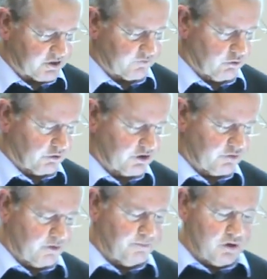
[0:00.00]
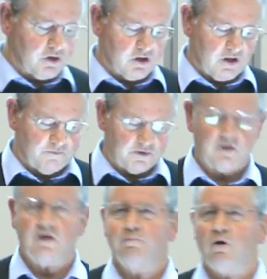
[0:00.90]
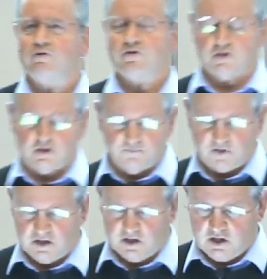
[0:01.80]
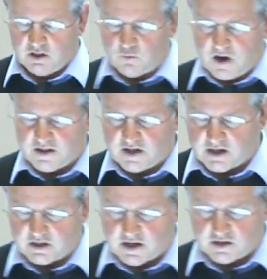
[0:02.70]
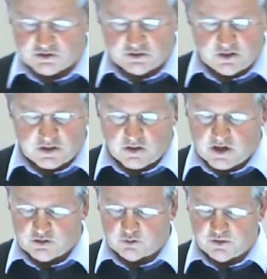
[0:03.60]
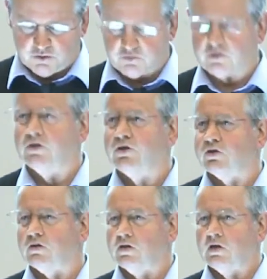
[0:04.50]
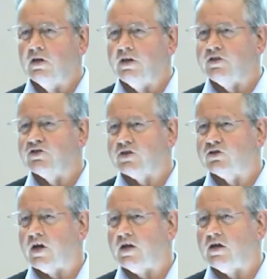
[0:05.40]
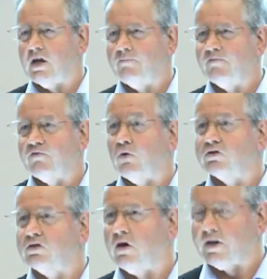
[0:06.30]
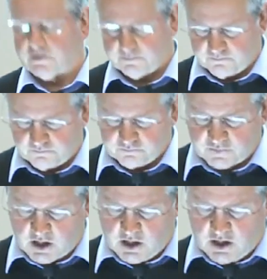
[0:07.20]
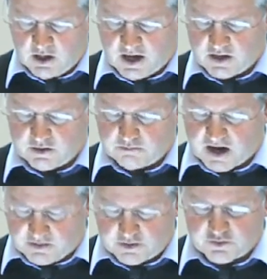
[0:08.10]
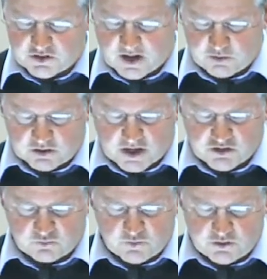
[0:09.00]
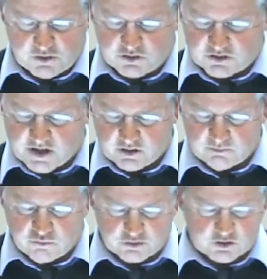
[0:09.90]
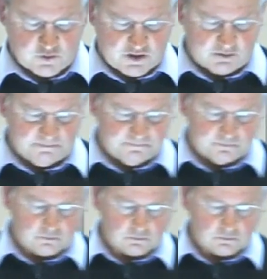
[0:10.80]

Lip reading: Jesus, of course, is rebuking them for their hypocrisy, the way they see their own spiritual condition in such a false light. But there is an application we need to take on board as well.